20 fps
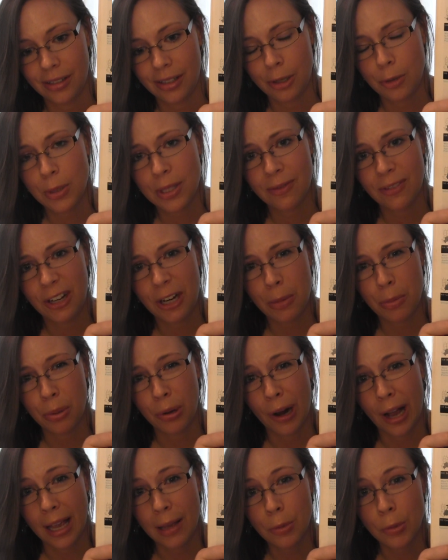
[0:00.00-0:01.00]
It was very
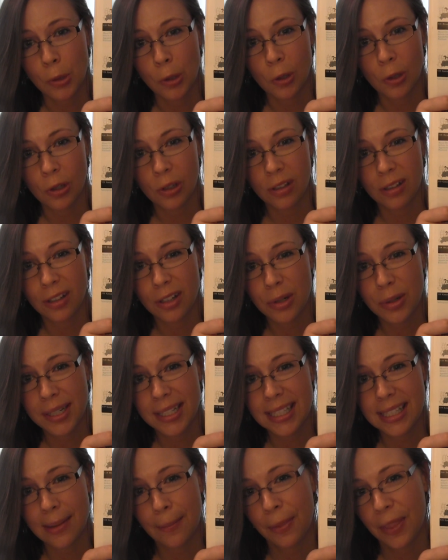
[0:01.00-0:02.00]
primal. There
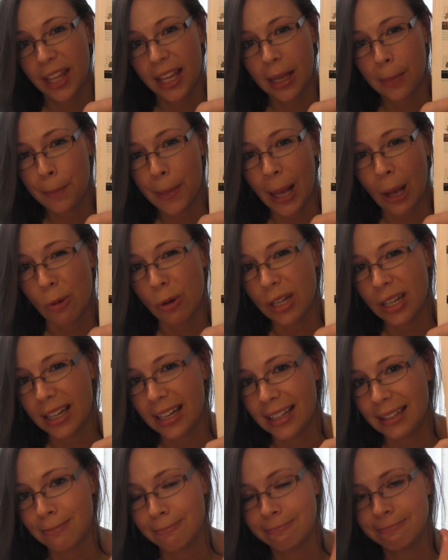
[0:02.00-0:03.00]
is something about it.
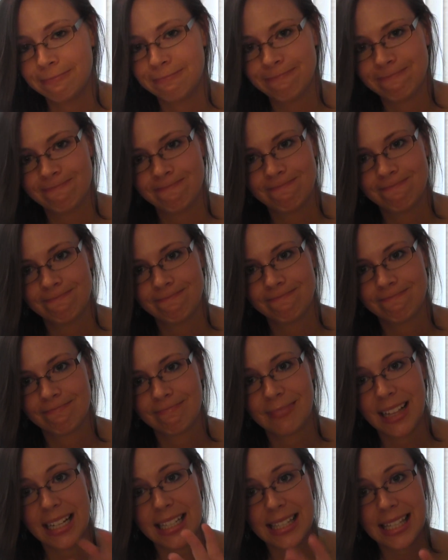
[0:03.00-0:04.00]

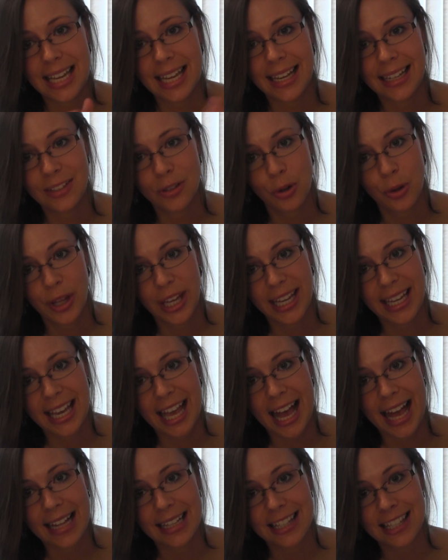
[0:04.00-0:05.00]
I'm not saying I don't like
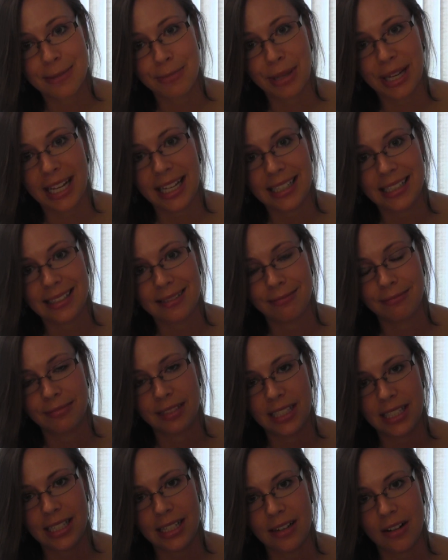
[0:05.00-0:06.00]
cats, but I
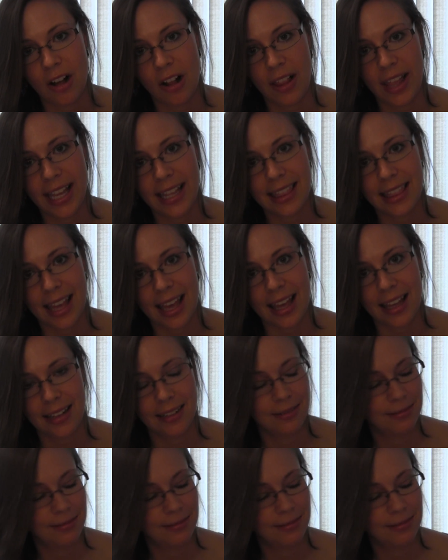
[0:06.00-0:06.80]
did not like that.